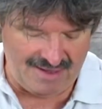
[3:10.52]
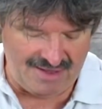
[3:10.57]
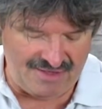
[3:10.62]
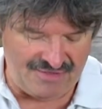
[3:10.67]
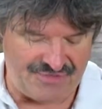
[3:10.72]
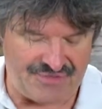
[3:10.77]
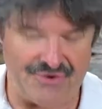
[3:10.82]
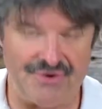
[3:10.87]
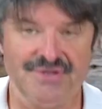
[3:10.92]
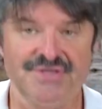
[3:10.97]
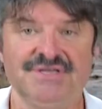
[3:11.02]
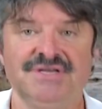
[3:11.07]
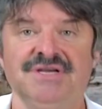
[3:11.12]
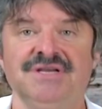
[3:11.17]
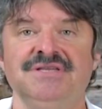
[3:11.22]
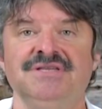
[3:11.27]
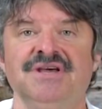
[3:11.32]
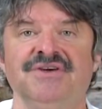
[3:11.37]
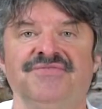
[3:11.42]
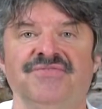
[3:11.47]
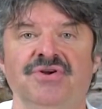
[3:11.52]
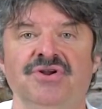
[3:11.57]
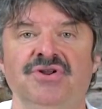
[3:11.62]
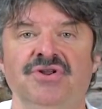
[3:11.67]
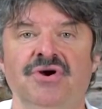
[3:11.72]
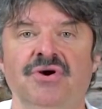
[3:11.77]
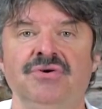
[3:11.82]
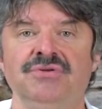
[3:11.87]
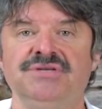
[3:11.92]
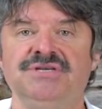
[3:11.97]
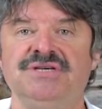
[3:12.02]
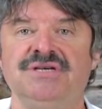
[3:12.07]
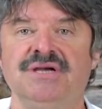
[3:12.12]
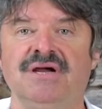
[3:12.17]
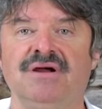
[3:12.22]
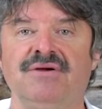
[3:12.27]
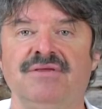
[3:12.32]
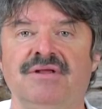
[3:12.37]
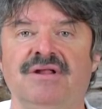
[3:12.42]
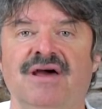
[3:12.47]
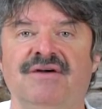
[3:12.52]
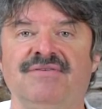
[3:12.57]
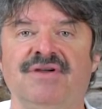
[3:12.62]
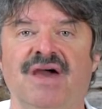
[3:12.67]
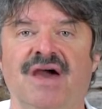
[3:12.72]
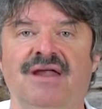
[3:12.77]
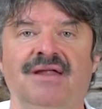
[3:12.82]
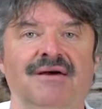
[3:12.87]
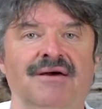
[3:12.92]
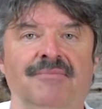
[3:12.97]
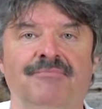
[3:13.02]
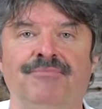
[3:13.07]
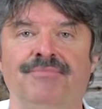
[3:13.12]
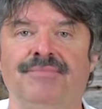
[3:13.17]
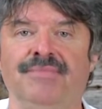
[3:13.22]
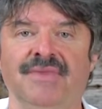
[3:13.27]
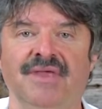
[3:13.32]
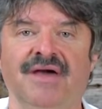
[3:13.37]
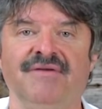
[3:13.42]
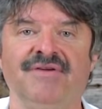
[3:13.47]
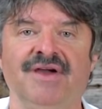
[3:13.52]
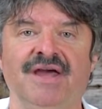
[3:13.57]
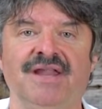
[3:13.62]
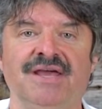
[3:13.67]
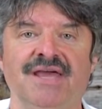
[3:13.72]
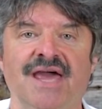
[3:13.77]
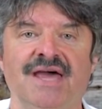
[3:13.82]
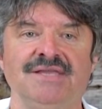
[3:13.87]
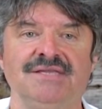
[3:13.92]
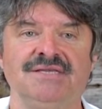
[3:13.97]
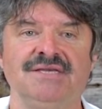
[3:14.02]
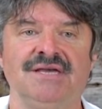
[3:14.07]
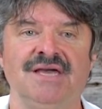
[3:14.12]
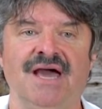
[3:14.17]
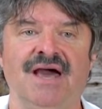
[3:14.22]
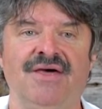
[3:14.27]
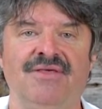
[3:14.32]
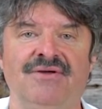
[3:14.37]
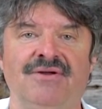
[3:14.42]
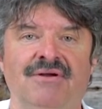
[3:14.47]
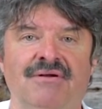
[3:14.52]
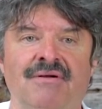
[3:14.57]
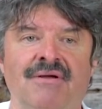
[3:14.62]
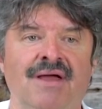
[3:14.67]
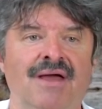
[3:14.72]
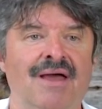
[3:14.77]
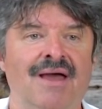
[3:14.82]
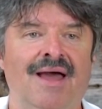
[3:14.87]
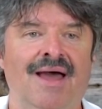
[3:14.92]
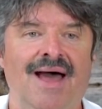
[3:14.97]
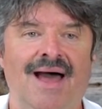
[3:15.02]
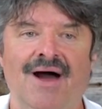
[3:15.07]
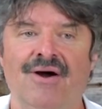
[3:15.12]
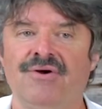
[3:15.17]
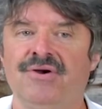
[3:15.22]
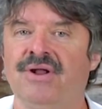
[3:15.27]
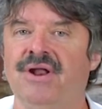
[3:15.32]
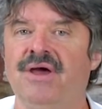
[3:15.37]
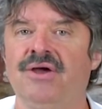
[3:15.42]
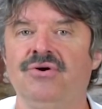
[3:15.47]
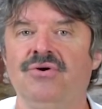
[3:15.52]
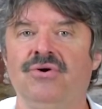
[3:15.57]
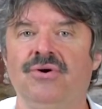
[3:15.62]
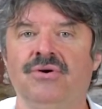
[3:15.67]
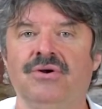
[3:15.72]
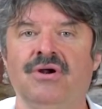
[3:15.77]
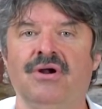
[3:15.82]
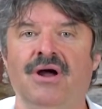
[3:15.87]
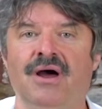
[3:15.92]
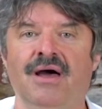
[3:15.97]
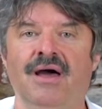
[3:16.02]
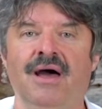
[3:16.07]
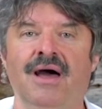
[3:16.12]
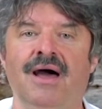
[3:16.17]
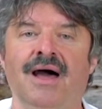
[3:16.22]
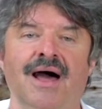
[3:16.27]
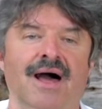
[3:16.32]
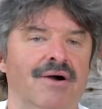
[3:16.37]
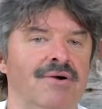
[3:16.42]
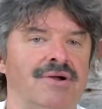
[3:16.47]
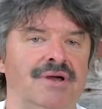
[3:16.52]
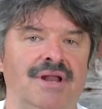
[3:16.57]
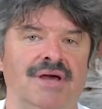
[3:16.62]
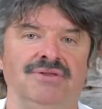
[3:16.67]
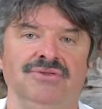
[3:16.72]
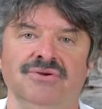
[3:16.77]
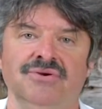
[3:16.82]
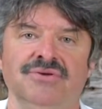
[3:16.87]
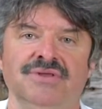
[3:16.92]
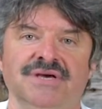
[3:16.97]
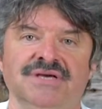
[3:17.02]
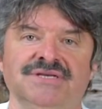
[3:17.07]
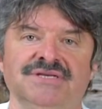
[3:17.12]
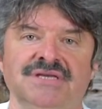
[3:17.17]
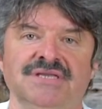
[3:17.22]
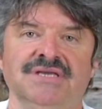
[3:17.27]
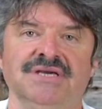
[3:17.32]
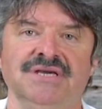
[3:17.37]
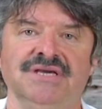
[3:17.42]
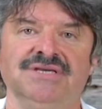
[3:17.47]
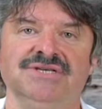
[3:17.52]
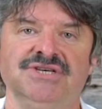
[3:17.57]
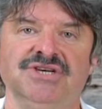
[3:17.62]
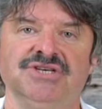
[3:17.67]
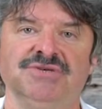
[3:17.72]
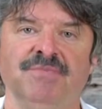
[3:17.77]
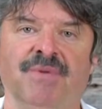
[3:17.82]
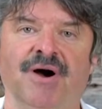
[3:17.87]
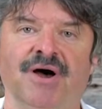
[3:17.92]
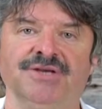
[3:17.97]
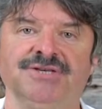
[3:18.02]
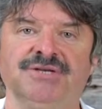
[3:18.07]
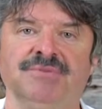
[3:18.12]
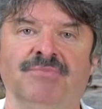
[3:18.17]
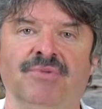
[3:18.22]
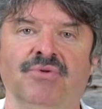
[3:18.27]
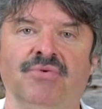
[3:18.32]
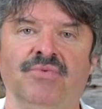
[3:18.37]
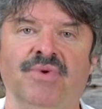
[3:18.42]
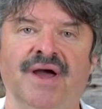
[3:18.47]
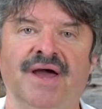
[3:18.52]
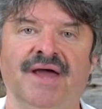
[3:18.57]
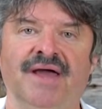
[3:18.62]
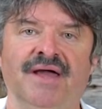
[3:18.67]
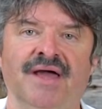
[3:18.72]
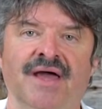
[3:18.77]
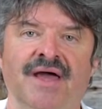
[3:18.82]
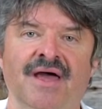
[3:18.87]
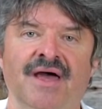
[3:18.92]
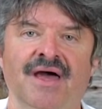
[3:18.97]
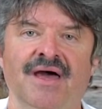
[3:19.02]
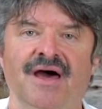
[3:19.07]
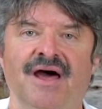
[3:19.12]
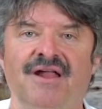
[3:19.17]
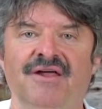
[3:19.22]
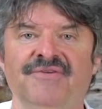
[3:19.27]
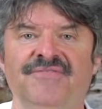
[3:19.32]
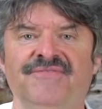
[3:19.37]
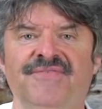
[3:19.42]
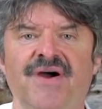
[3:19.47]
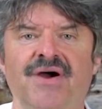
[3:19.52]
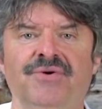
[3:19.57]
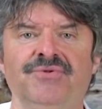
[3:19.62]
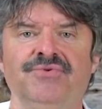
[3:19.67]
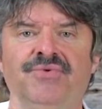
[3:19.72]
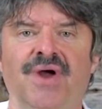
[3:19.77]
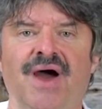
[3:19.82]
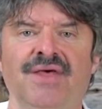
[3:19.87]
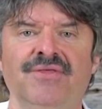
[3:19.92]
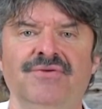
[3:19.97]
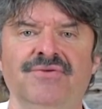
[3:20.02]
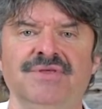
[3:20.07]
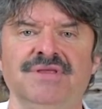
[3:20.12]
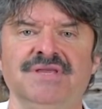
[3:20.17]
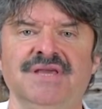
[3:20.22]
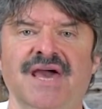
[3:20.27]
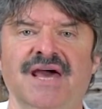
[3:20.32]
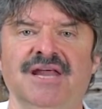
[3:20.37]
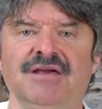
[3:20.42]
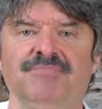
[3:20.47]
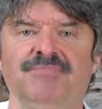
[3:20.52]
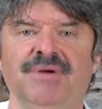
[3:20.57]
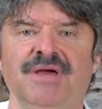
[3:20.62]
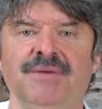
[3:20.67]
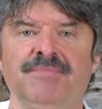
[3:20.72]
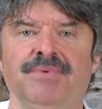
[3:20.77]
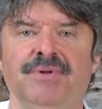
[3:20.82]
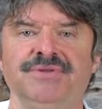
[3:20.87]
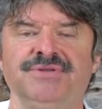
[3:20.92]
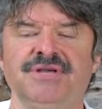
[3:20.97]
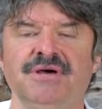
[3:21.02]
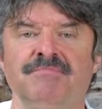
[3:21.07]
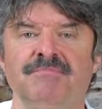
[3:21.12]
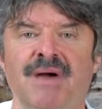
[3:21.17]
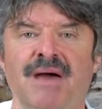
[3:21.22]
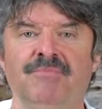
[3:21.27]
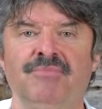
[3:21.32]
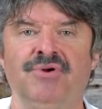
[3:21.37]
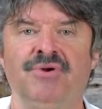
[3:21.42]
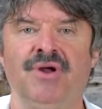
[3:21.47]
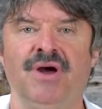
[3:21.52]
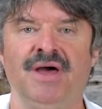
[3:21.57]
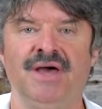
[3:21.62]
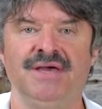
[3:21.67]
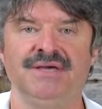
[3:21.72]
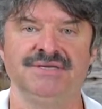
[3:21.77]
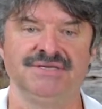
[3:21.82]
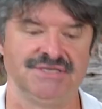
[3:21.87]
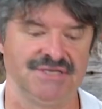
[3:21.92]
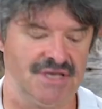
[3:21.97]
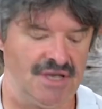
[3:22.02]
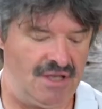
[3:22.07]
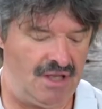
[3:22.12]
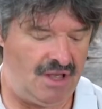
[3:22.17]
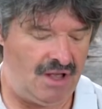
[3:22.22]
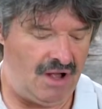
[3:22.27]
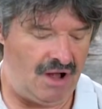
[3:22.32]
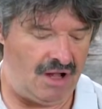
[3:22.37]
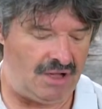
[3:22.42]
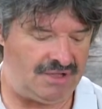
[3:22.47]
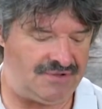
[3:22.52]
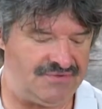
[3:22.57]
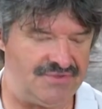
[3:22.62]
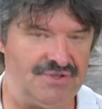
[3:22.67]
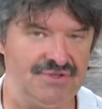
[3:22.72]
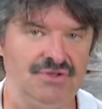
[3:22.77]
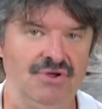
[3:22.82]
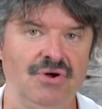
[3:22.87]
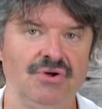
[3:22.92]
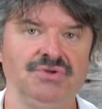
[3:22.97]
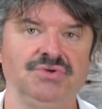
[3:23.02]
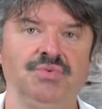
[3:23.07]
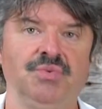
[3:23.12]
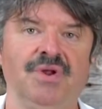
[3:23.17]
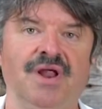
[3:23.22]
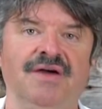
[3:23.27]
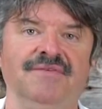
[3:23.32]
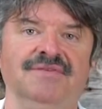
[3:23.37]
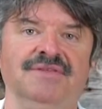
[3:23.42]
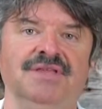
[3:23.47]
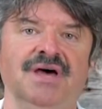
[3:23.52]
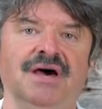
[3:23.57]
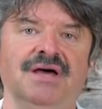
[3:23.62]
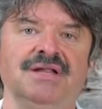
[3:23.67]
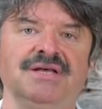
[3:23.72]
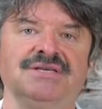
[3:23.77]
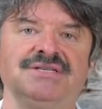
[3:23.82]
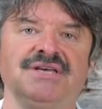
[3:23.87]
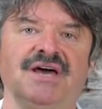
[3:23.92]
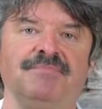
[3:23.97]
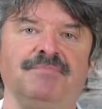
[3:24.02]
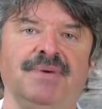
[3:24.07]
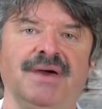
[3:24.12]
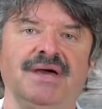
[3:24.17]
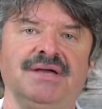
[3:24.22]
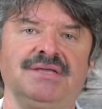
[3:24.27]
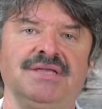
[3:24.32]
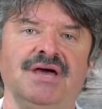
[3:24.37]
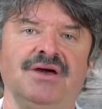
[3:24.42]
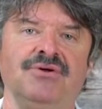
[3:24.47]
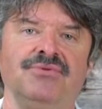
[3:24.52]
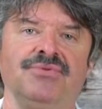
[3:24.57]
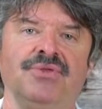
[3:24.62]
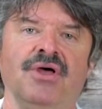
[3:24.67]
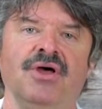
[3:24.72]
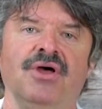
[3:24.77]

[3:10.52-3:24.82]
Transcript: 13 different notes here that I've got to get together. How can I go across? How can I do this in the easiest possible way? And I found rather than getting people to memorize all of the notes, what I've done is I picked out